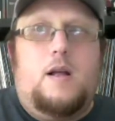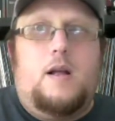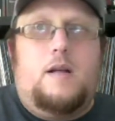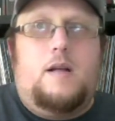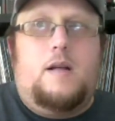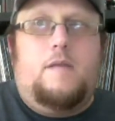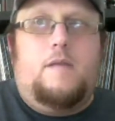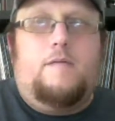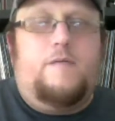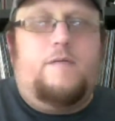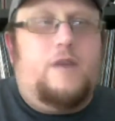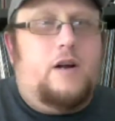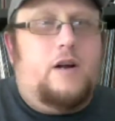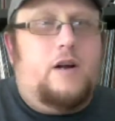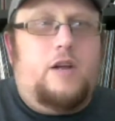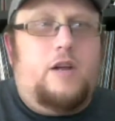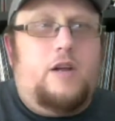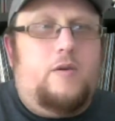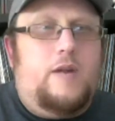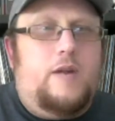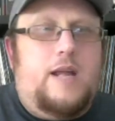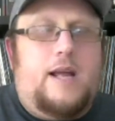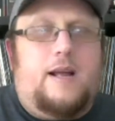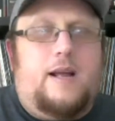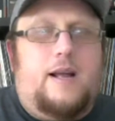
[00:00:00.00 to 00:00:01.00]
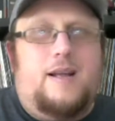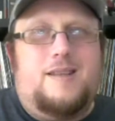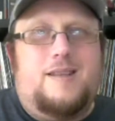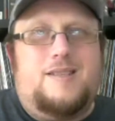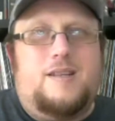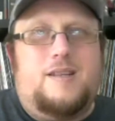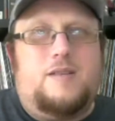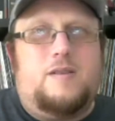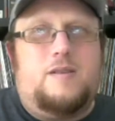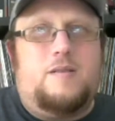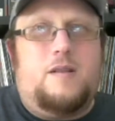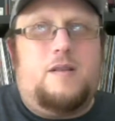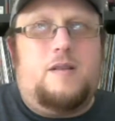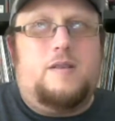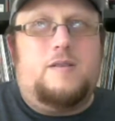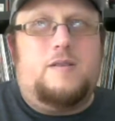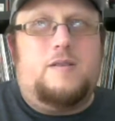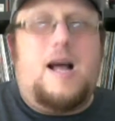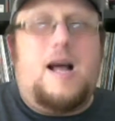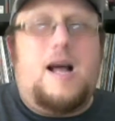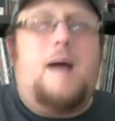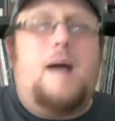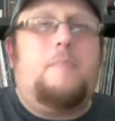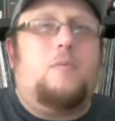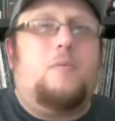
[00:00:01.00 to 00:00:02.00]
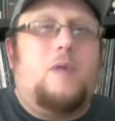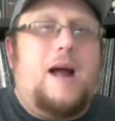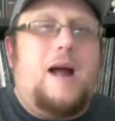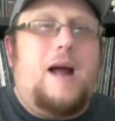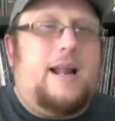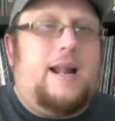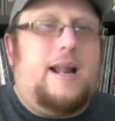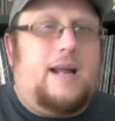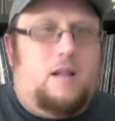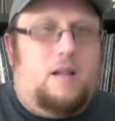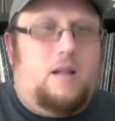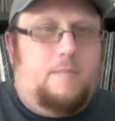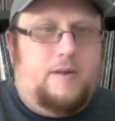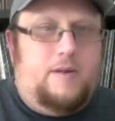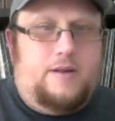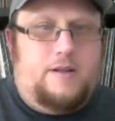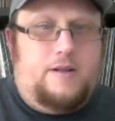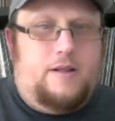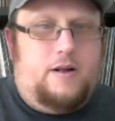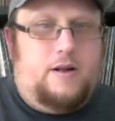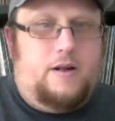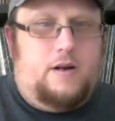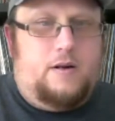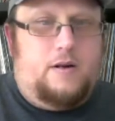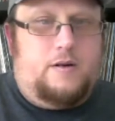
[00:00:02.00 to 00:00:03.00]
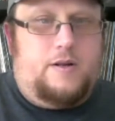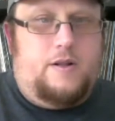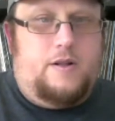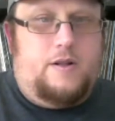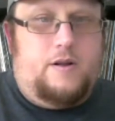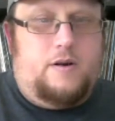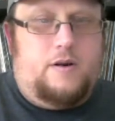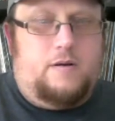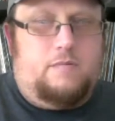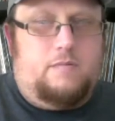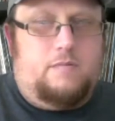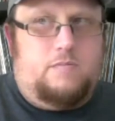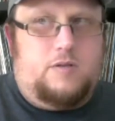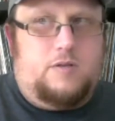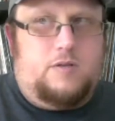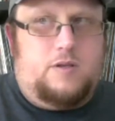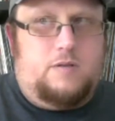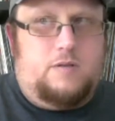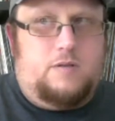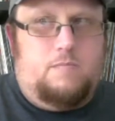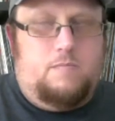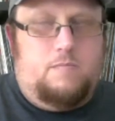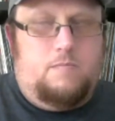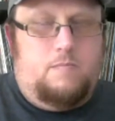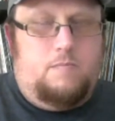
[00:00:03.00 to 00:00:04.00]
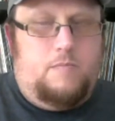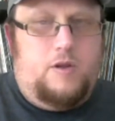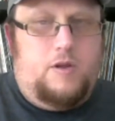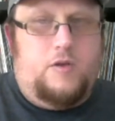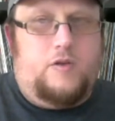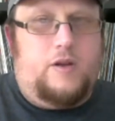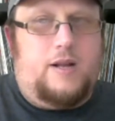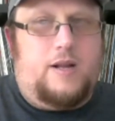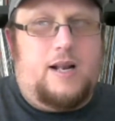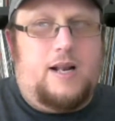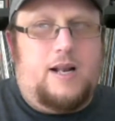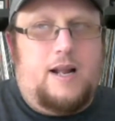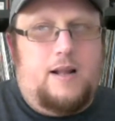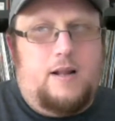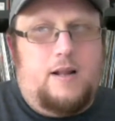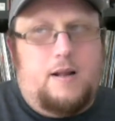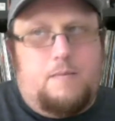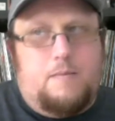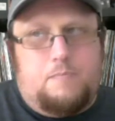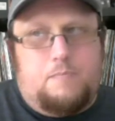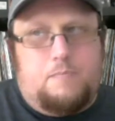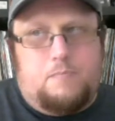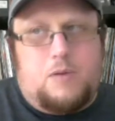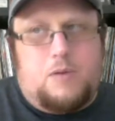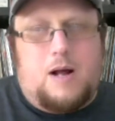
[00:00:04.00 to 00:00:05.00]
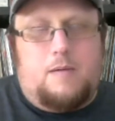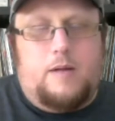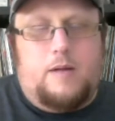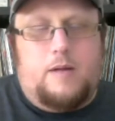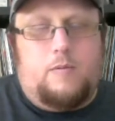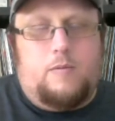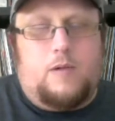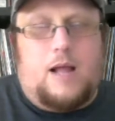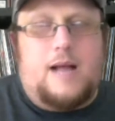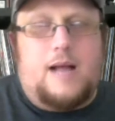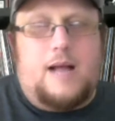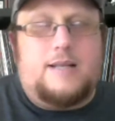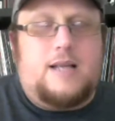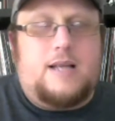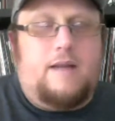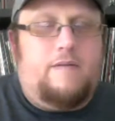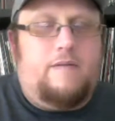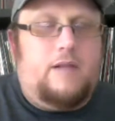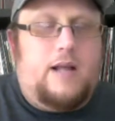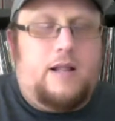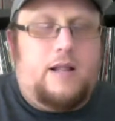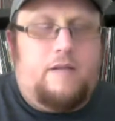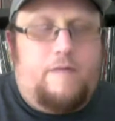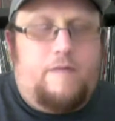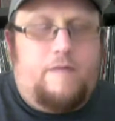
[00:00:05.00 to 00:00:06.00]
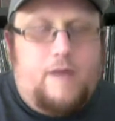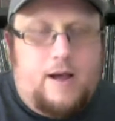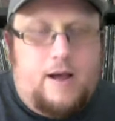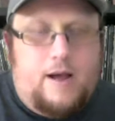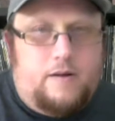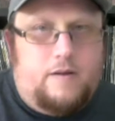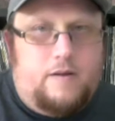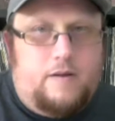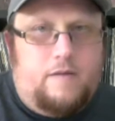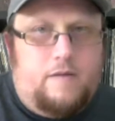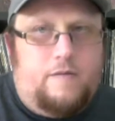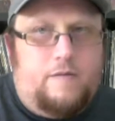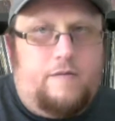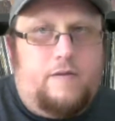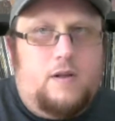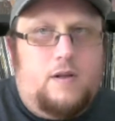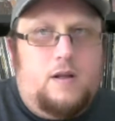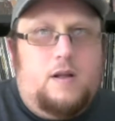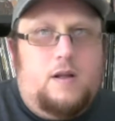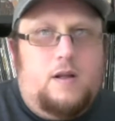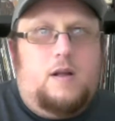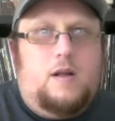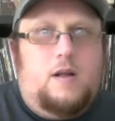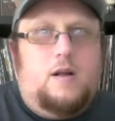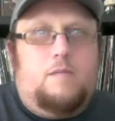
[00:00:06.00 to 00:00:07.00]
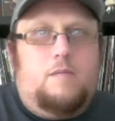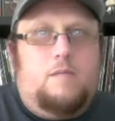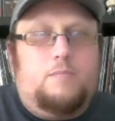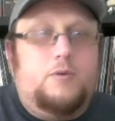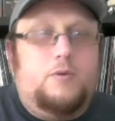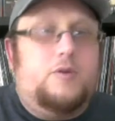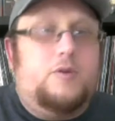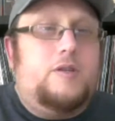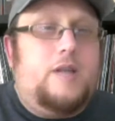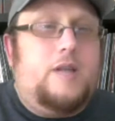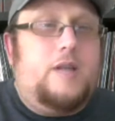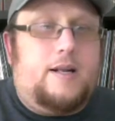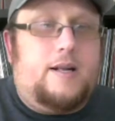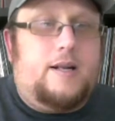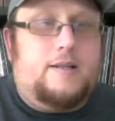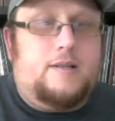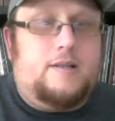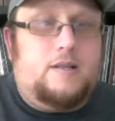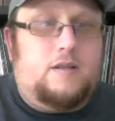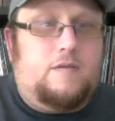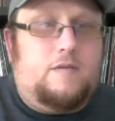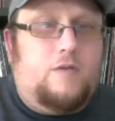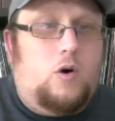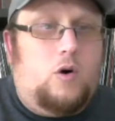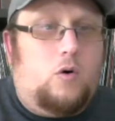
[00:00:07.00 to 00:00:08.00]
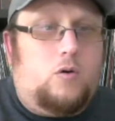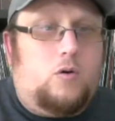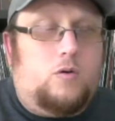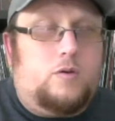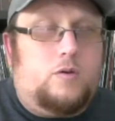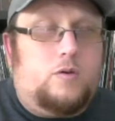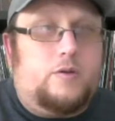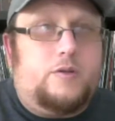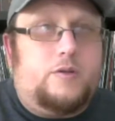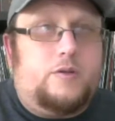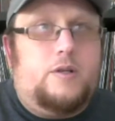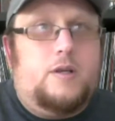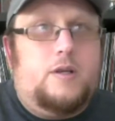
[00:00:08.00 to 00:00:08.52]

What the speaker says: Very unique because there's an operatic element to their music. And it probably relies heavily on the fact of Bruce Dickinson's vocals.